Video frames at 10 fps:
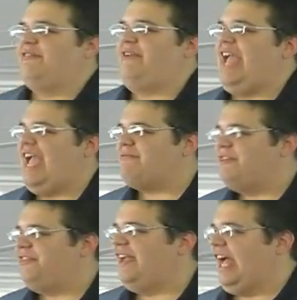if
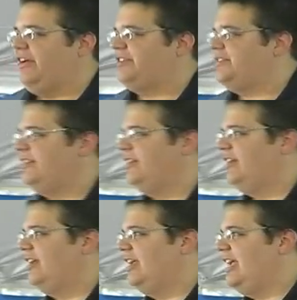everything else
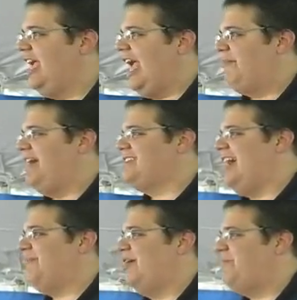at my
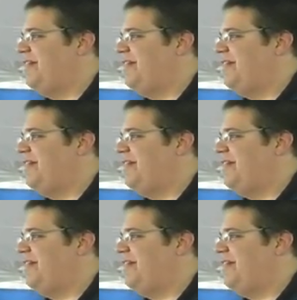time here